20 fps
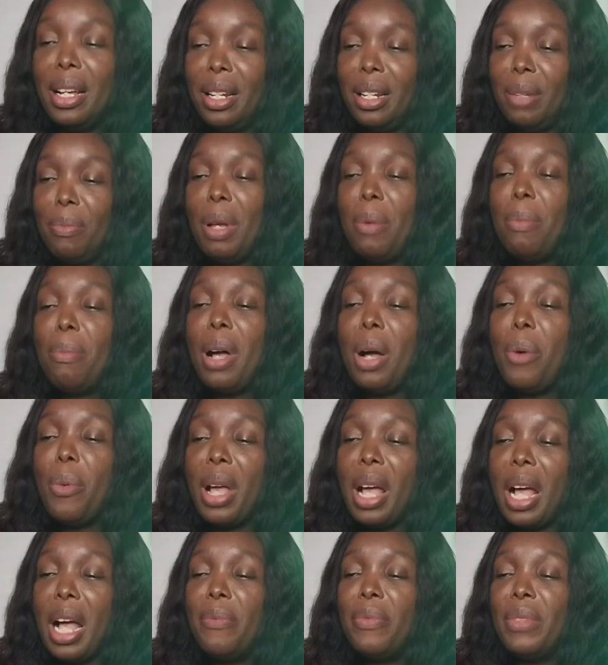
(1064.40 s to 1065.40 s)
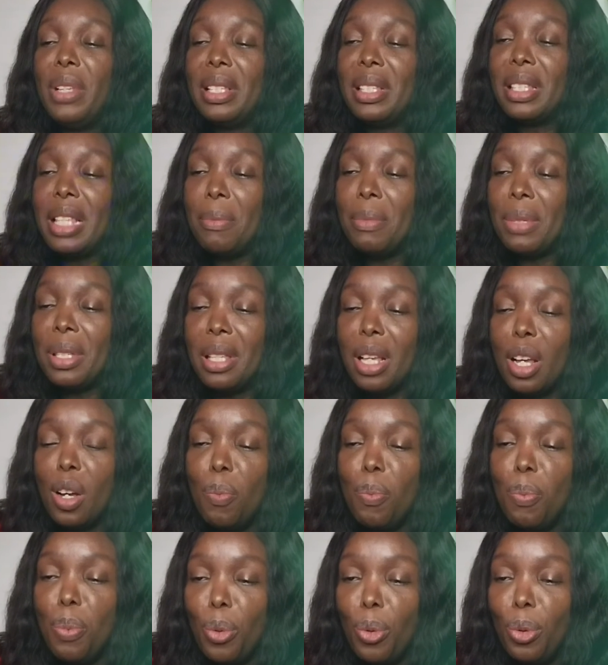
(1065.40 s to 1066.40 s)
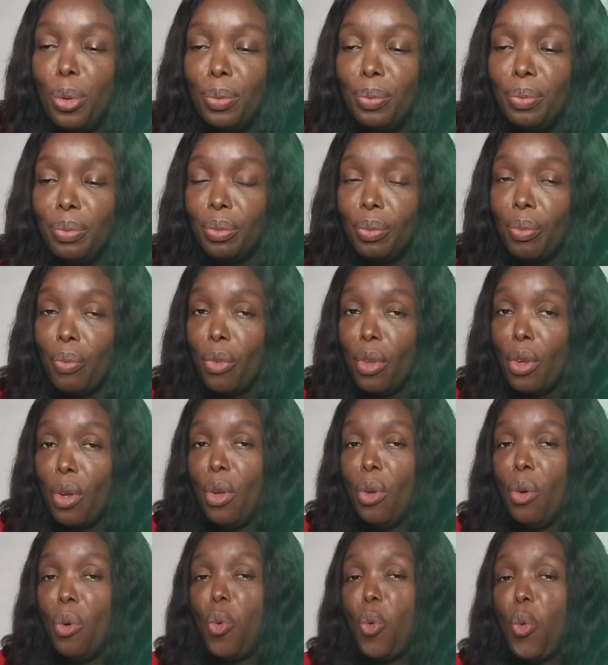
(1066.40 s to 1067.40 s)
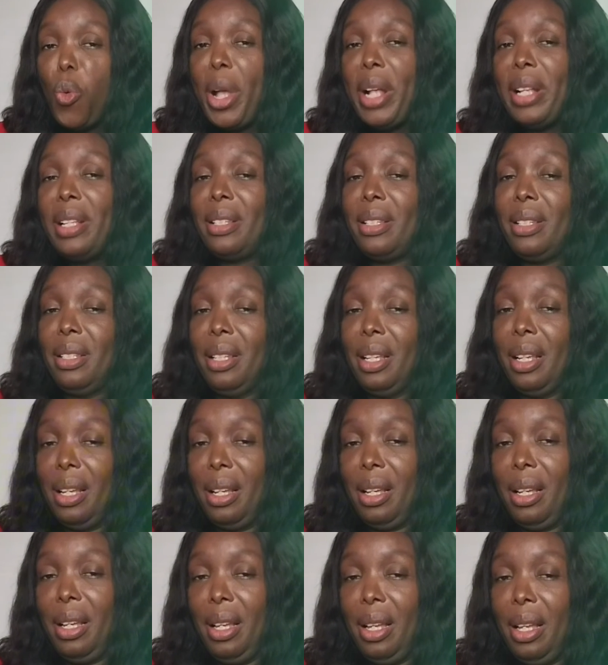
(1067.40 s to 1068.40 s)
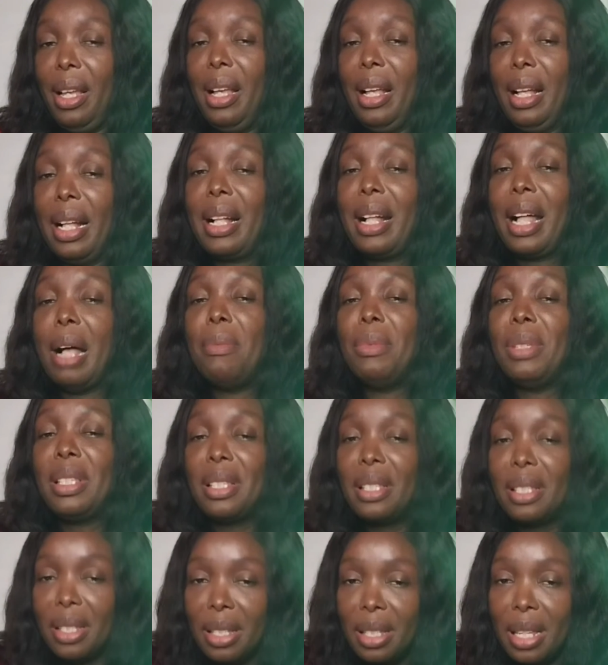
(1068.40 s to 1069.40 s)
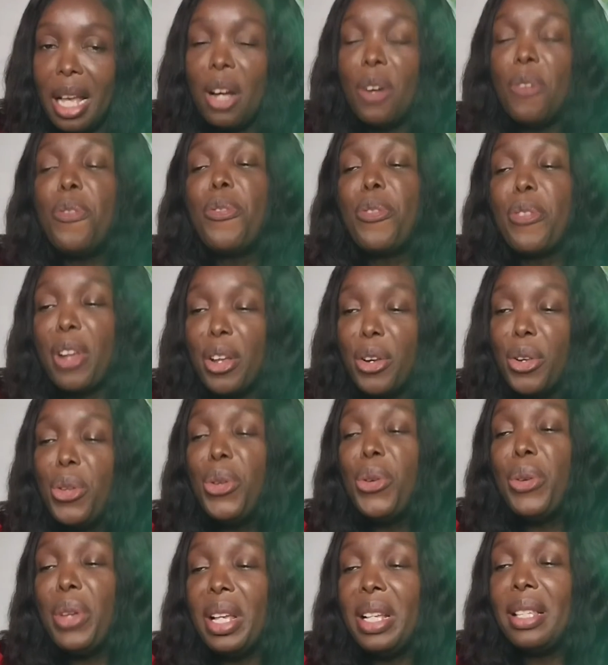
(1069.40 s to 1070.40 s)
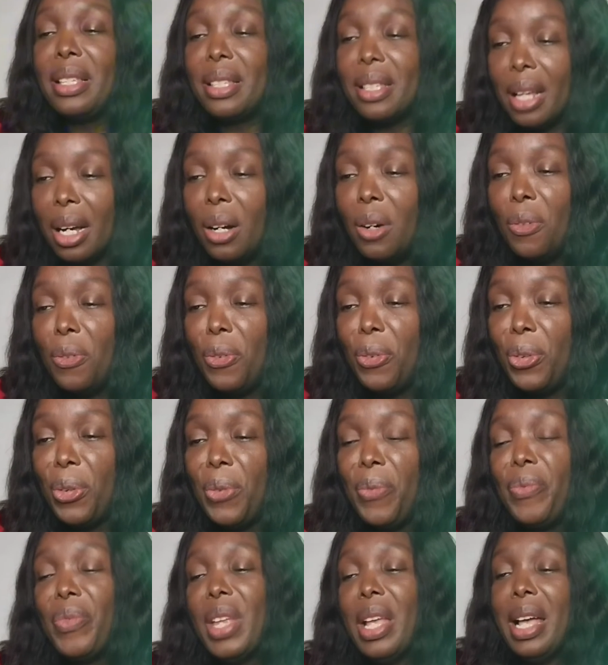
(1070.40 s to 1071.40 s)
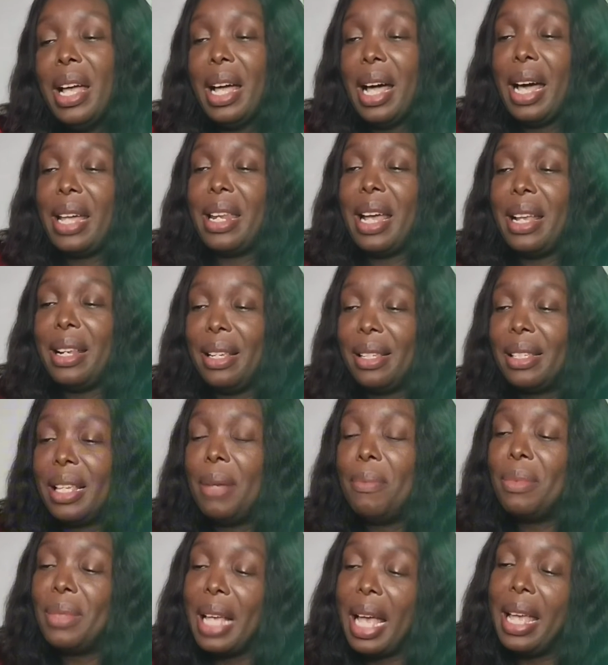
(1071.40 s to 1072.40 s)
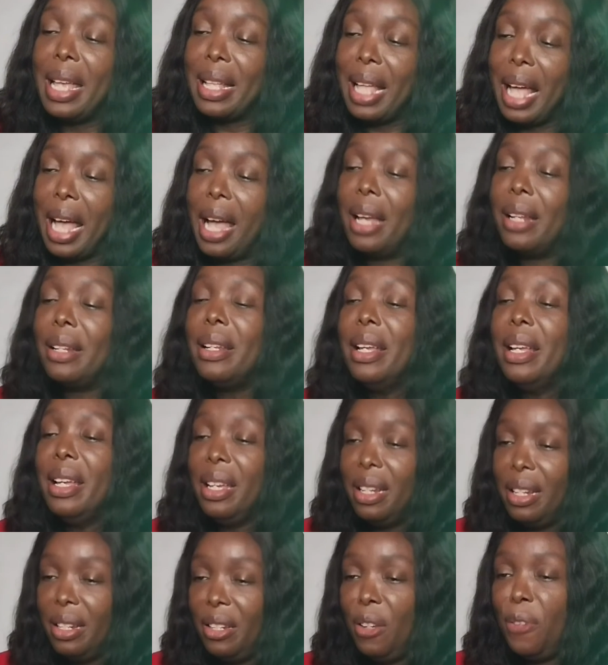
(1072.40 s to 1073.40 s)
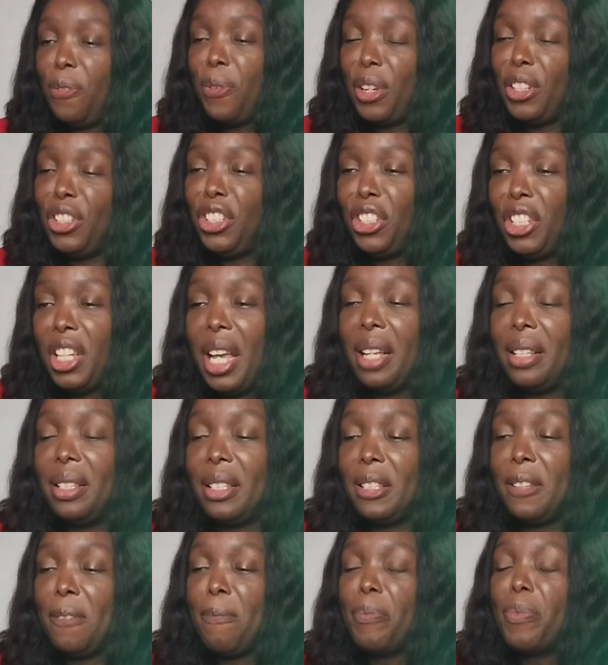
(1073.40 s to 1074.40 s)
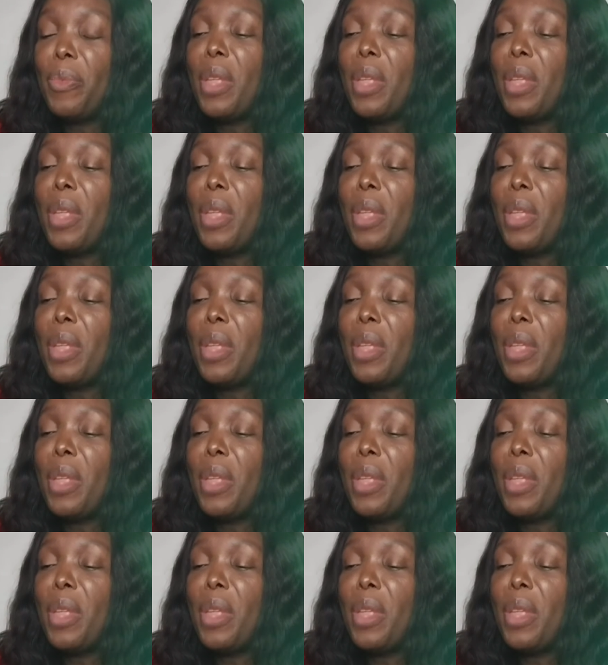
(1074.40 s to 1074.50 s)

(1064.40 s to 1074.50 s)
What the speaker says: Remember, we have the stem cell pool, which can self-renew itself and at the same time can differentiate.